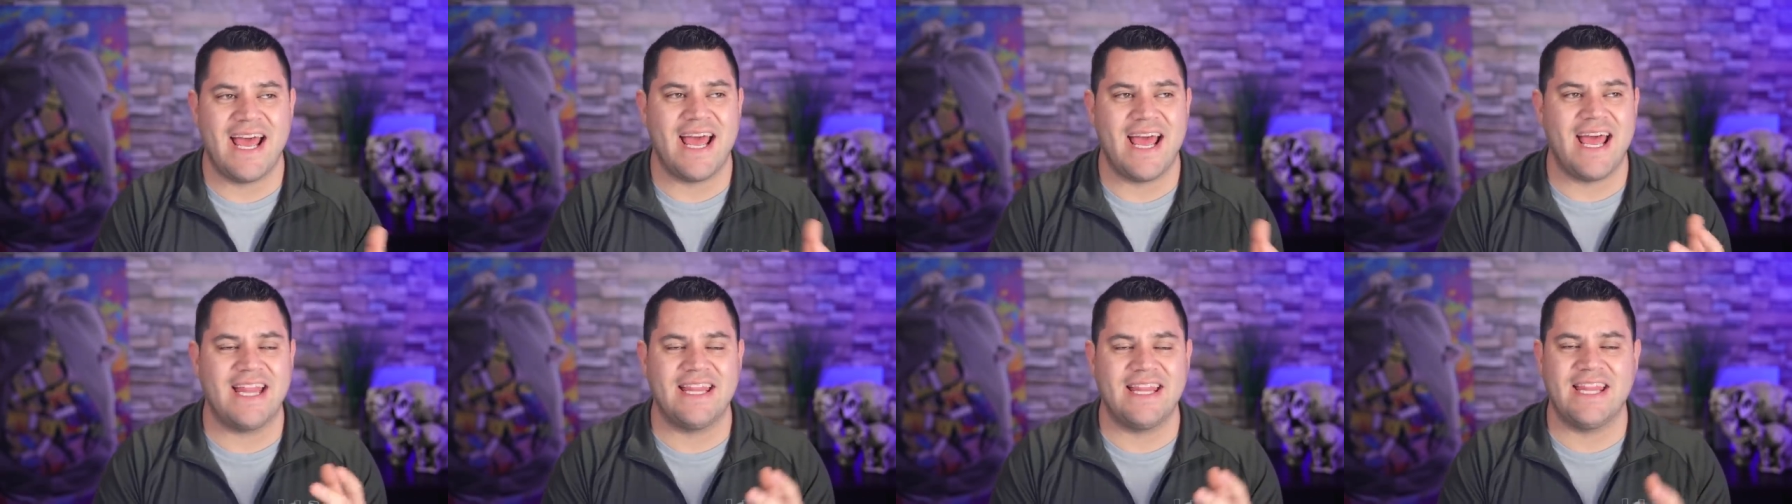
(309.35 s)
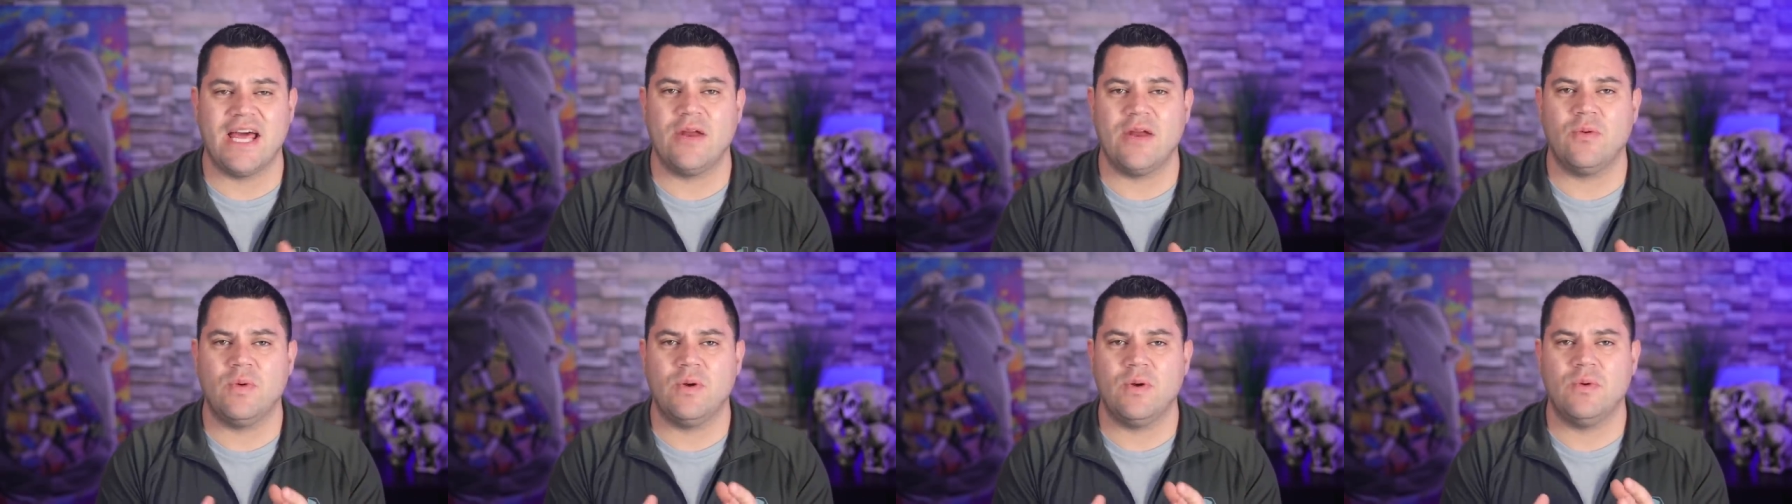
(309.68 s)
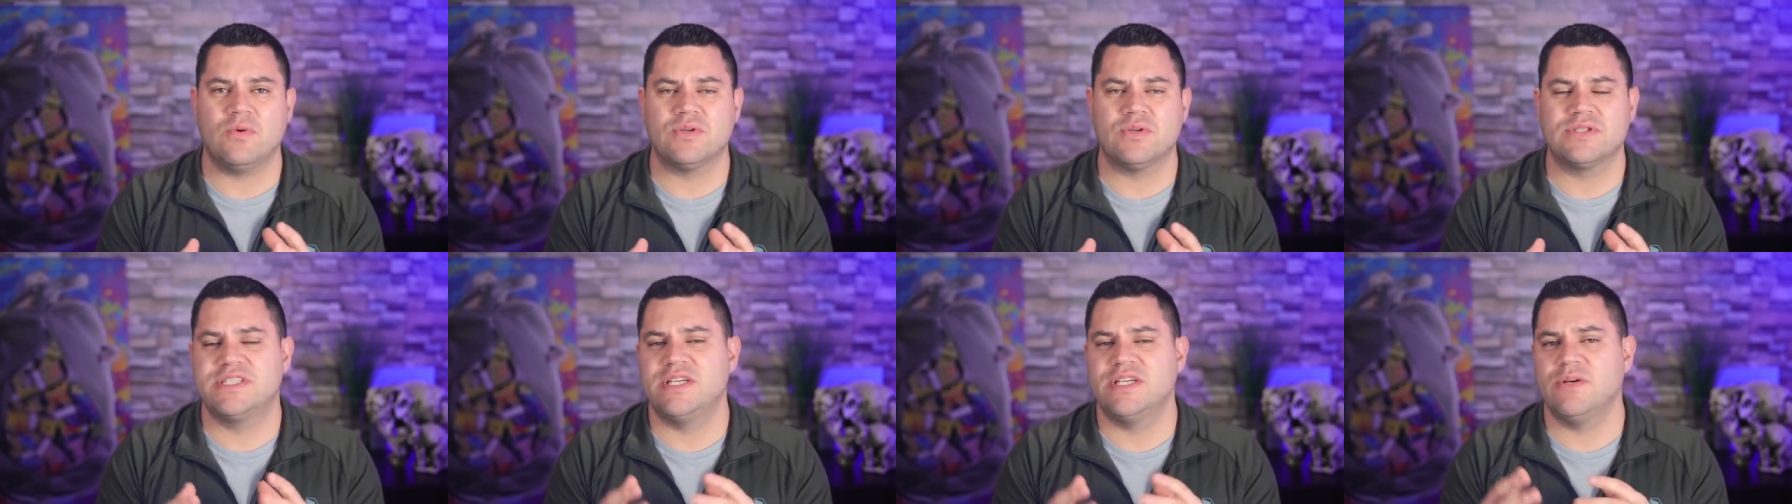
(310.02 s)
and then we
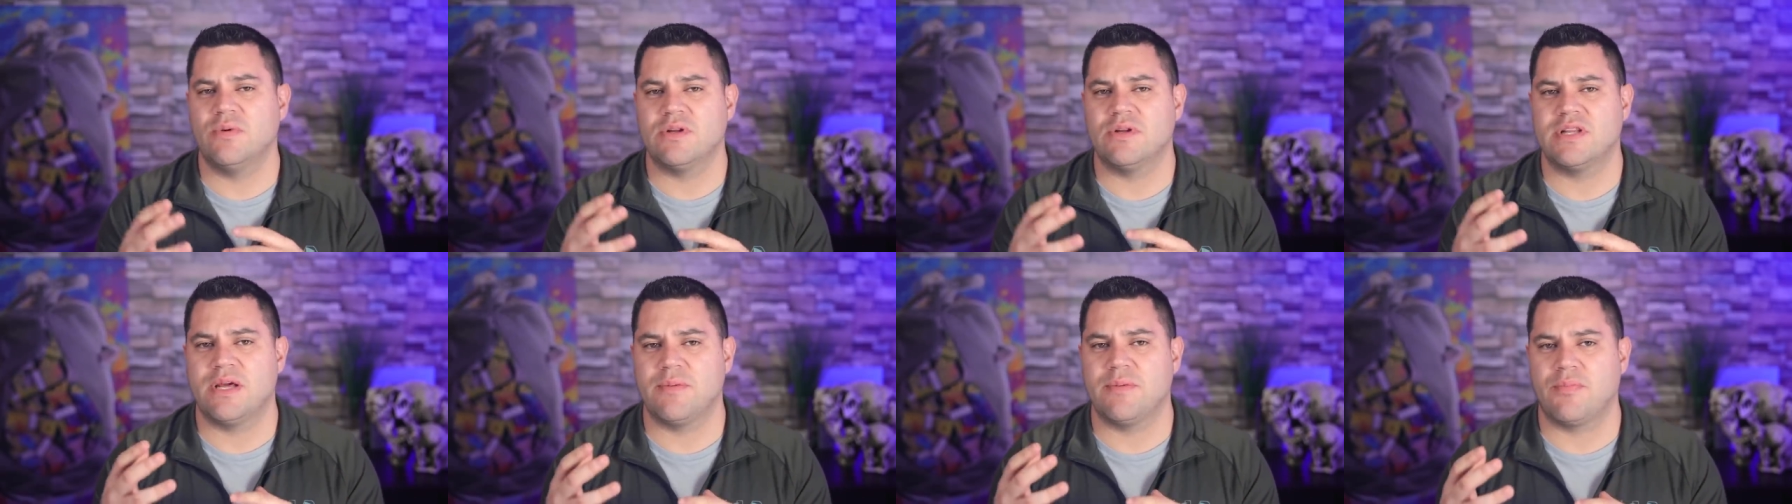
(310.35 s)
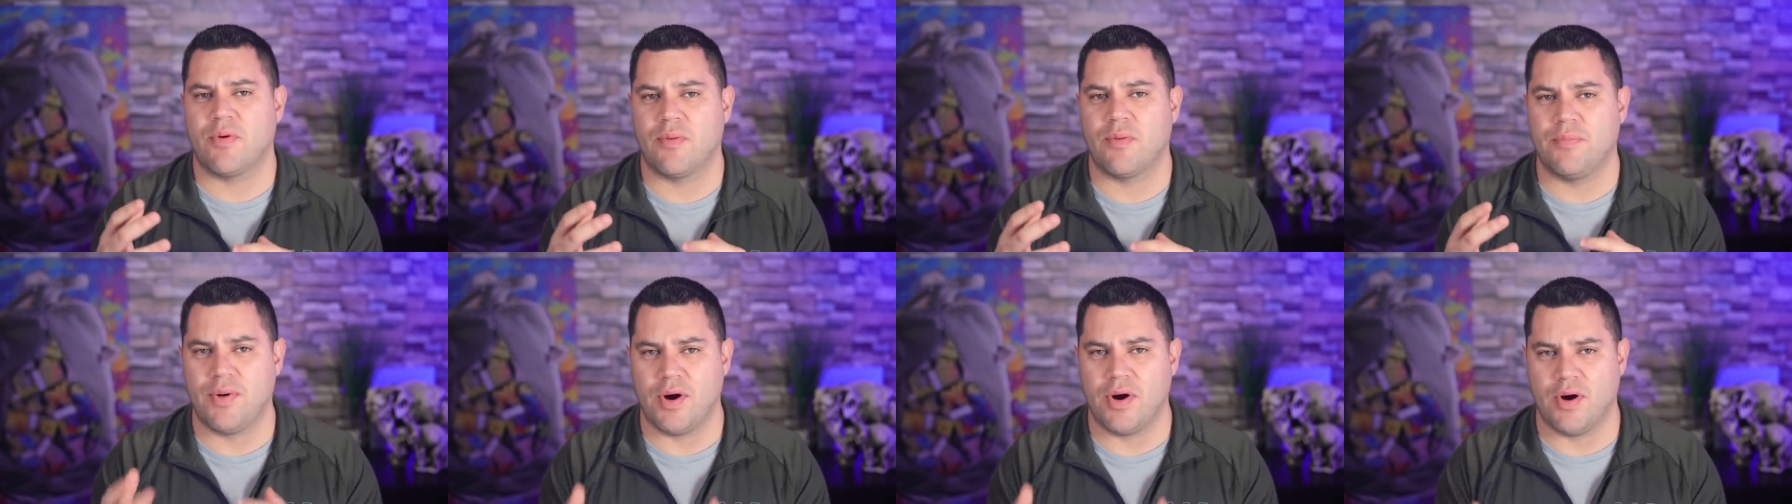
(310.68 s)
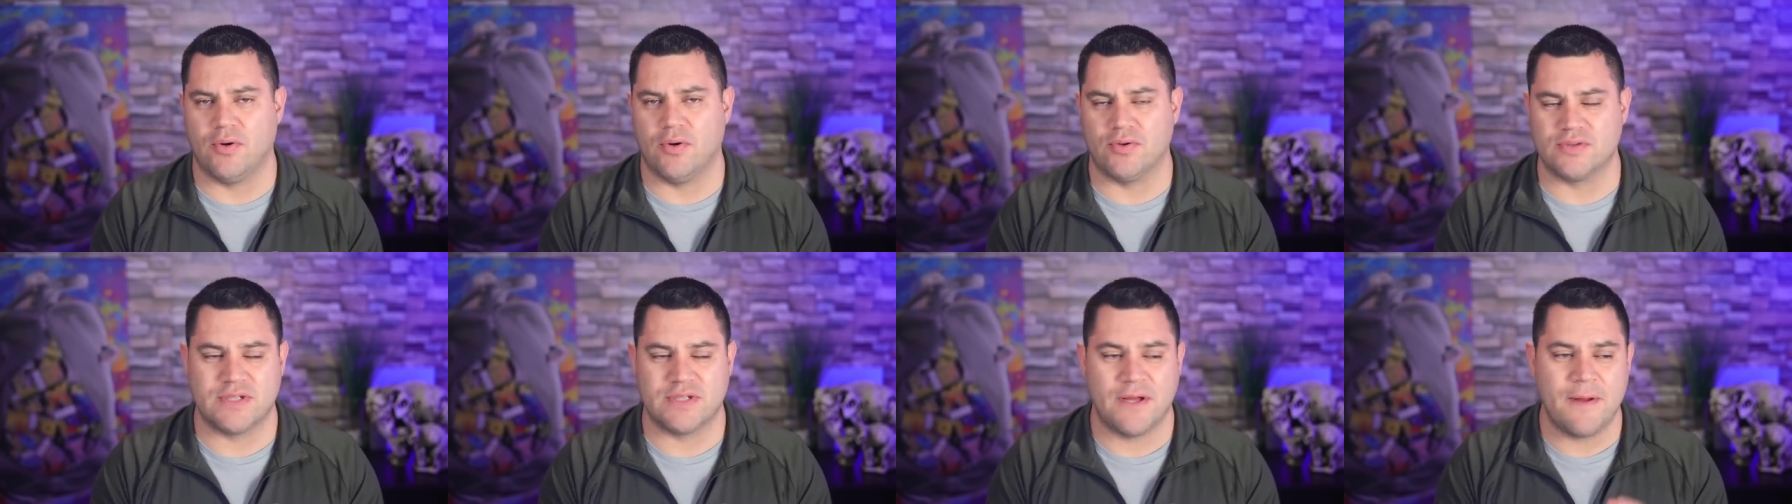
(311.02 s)
will see what they
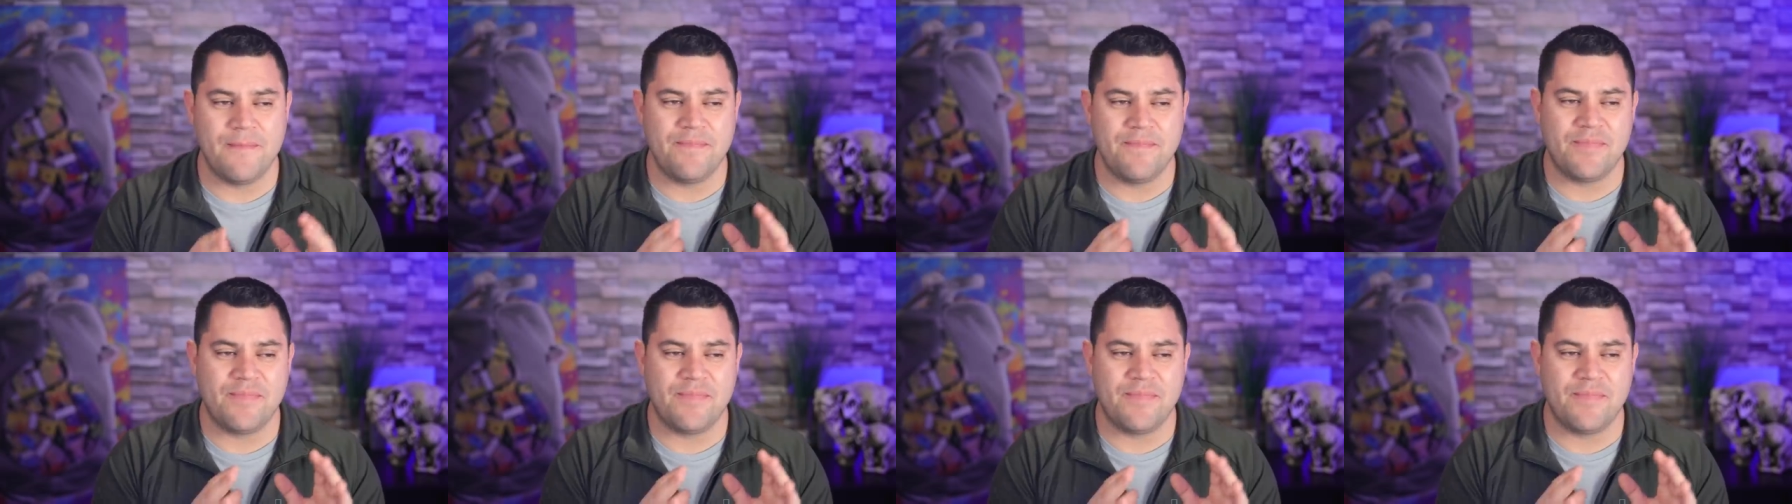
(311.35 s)
propose.